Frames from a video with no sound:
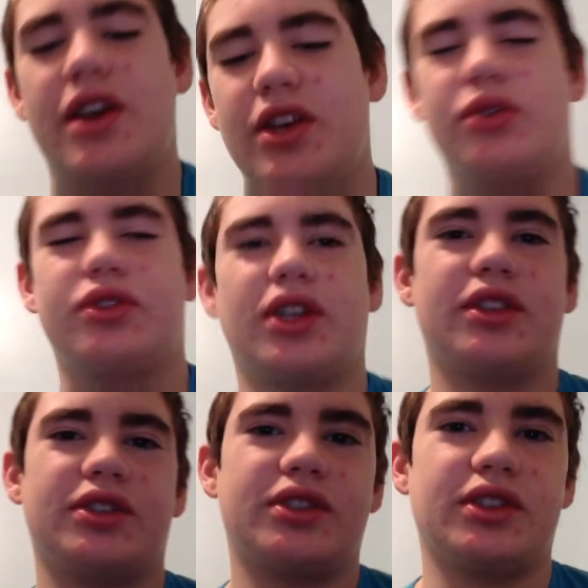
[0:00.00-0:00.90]
You set
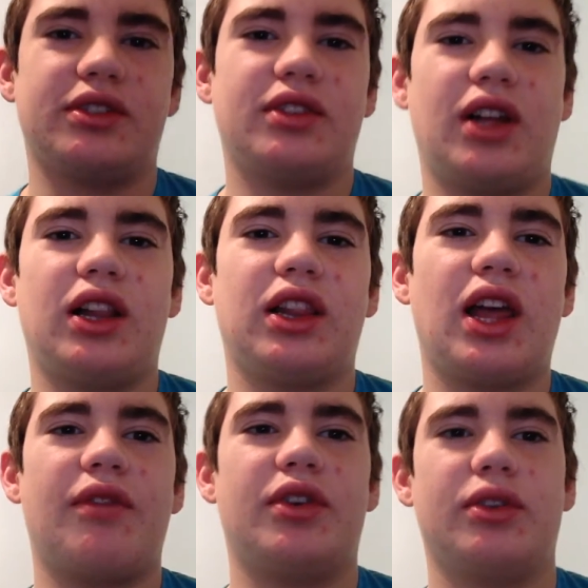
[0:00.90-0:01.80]
this to
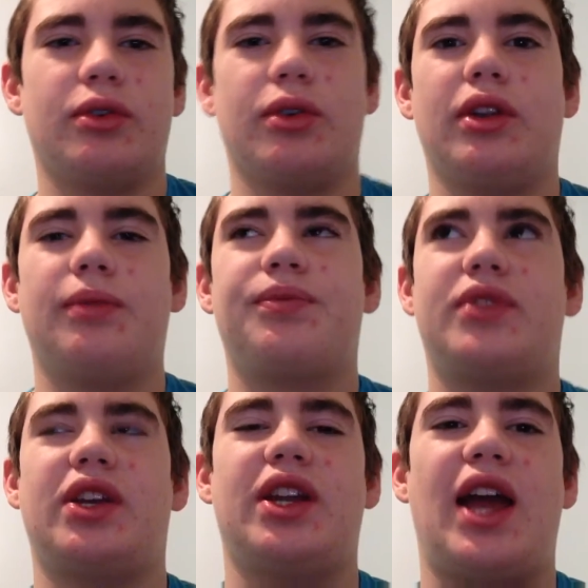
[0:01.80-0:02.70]
11 or
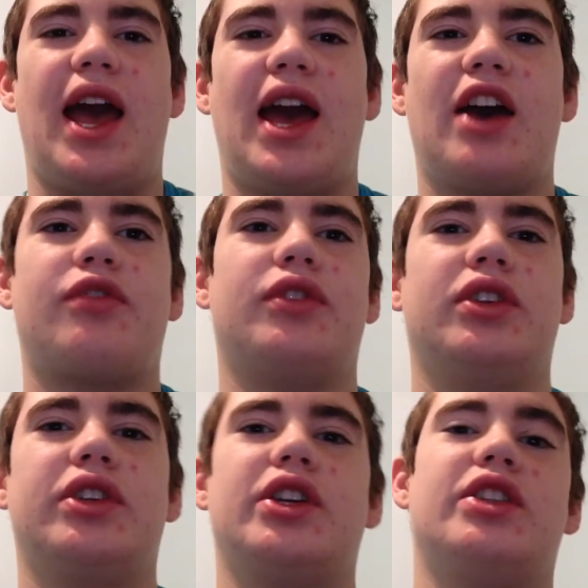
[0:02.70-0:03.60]
10 and a half, and
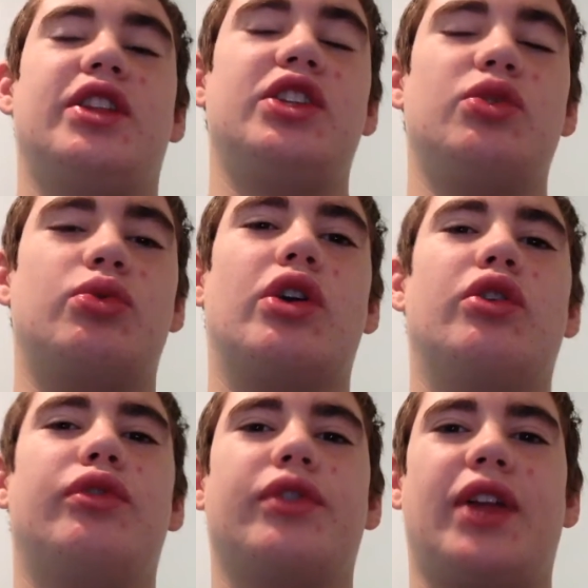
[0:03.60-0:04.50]
then you
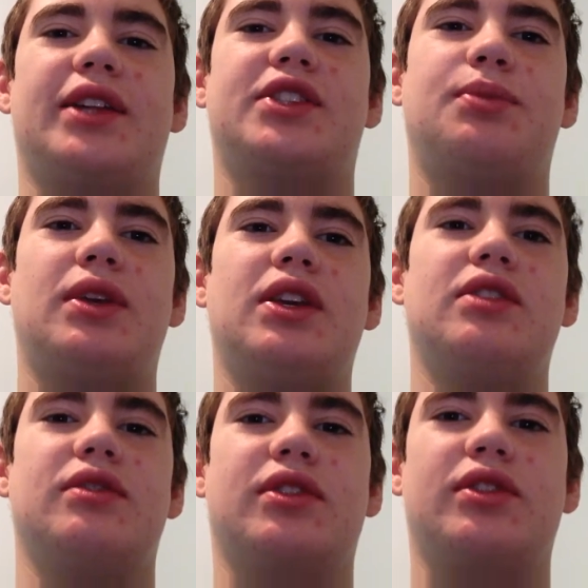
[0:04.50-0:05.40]
go for that speed
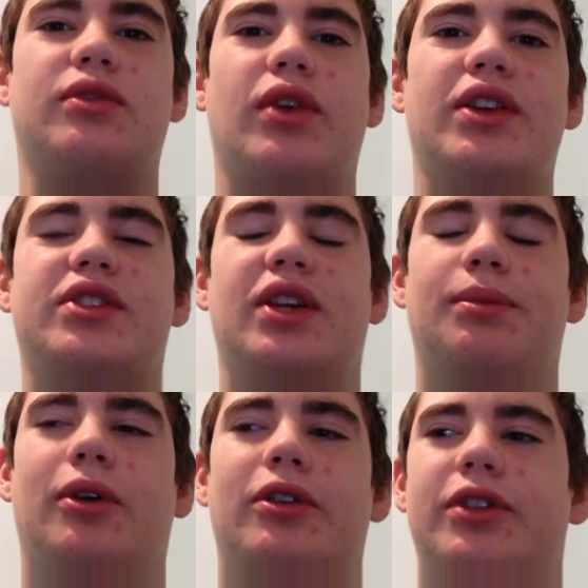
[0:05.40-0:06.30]
and race
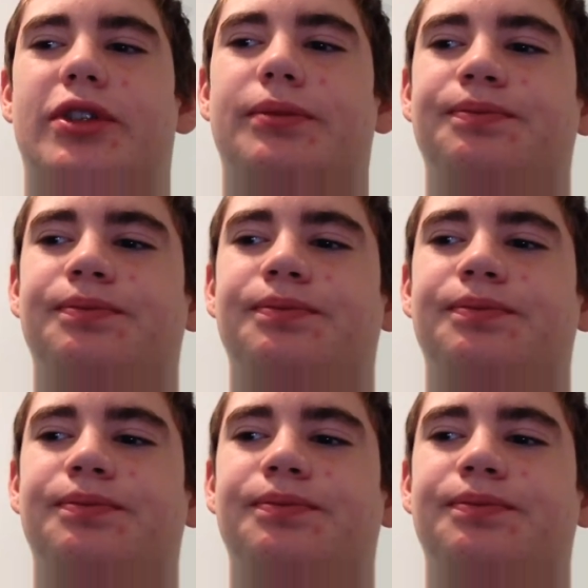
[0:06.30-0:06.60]
that partner.